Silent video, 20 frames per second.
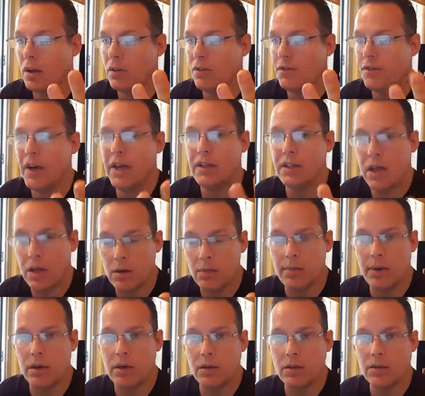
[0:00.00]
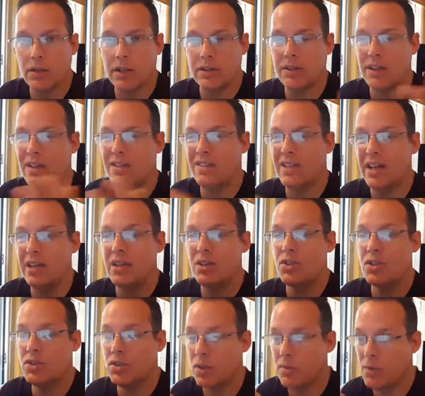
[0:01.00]
find out about that the
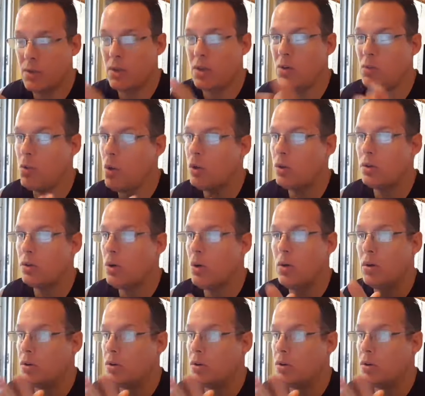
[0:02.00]
intelligence community won't